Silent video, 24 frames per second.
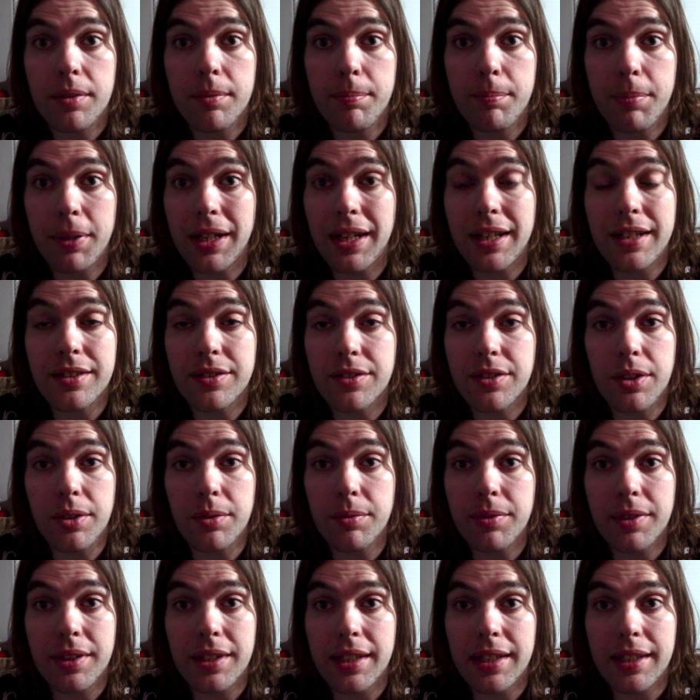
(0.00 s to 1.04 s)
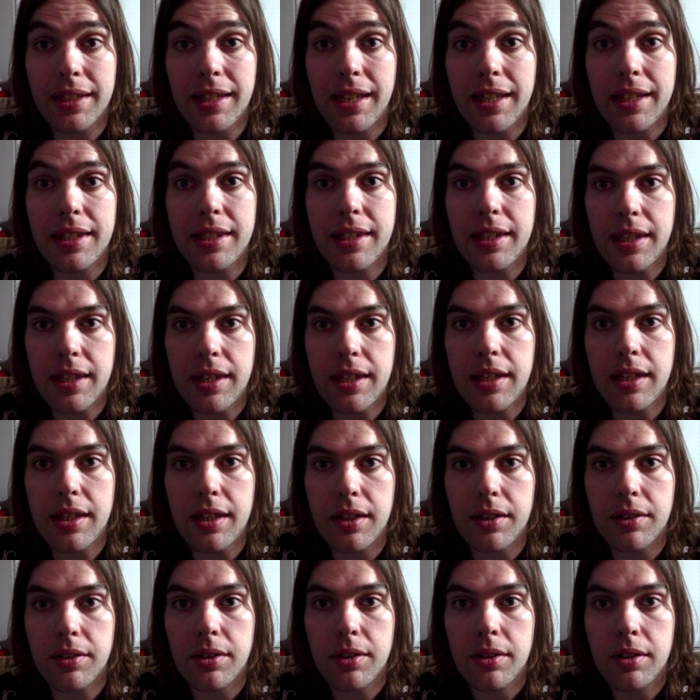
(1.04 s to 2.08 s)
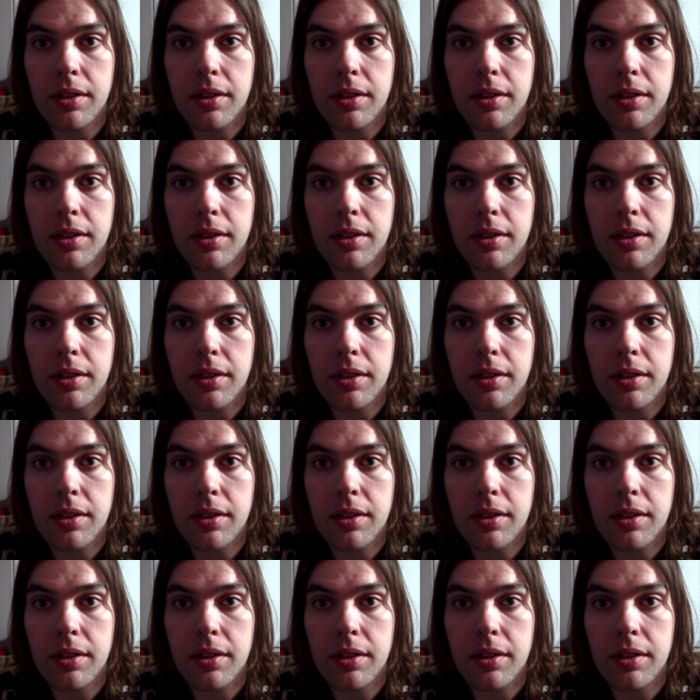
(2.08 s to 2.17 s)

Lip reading: but I don't think I can.